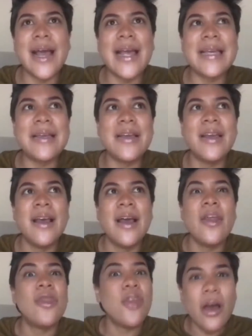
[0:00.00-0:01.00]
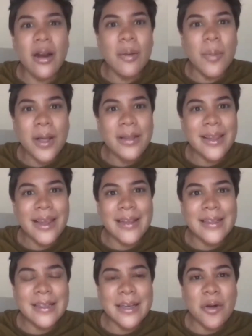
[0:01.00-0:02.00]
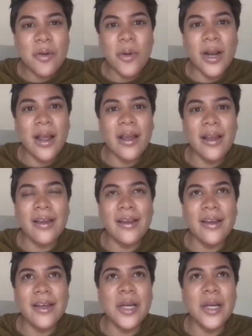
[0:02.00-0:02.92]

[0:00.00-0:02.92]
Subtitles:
I thought about the idea when I